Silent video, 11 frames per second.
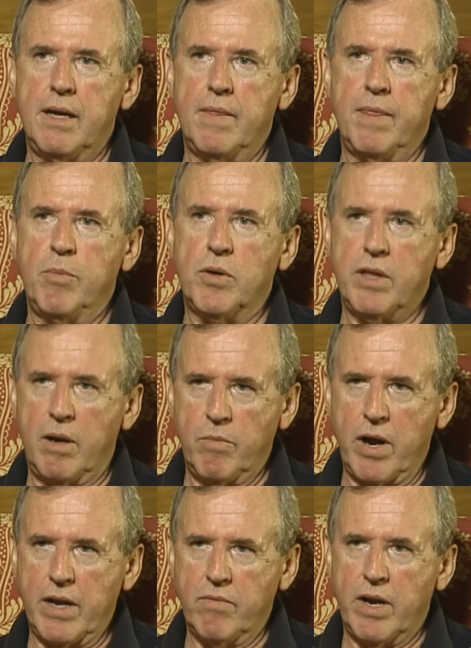The book that I'm
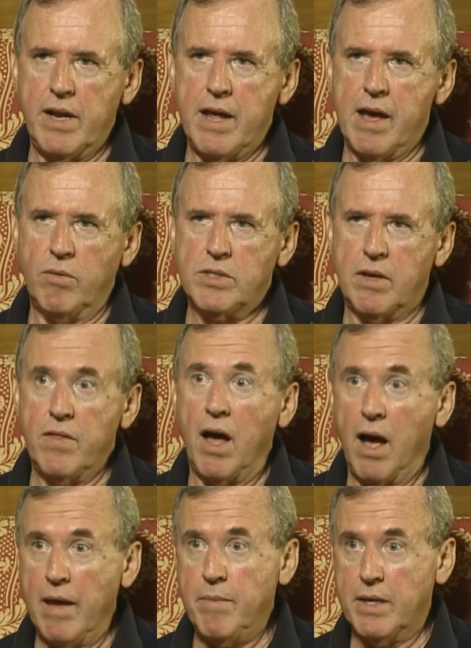writing right now is on the
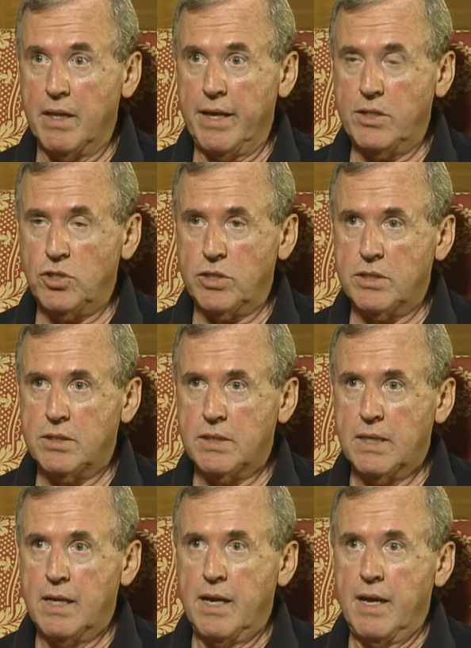High Middle Ages.
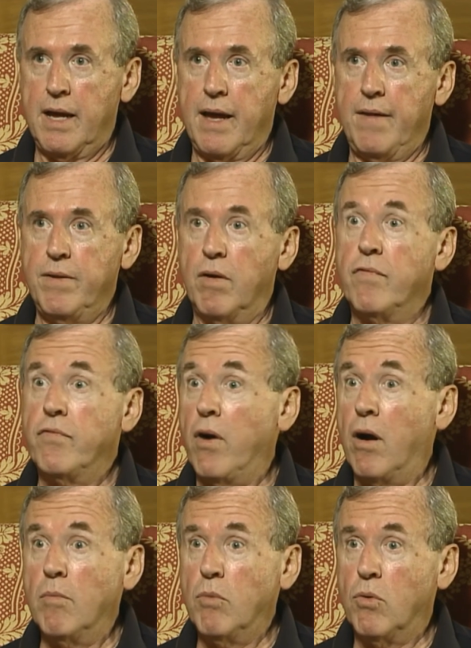And there are
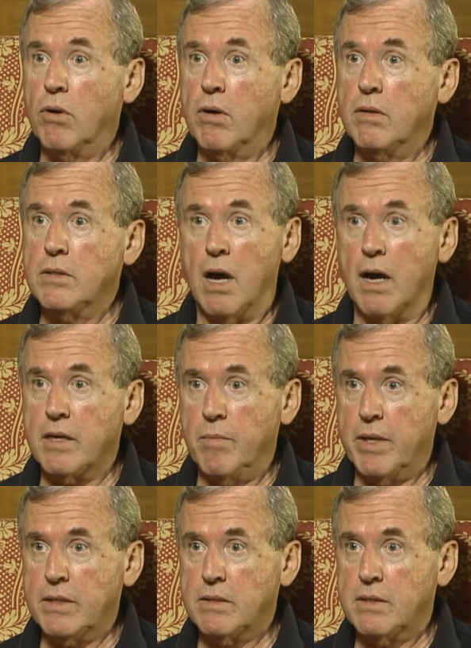far more
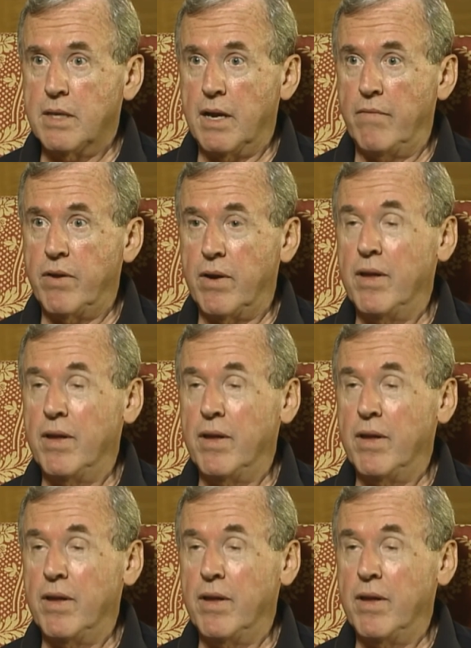documents than I've. You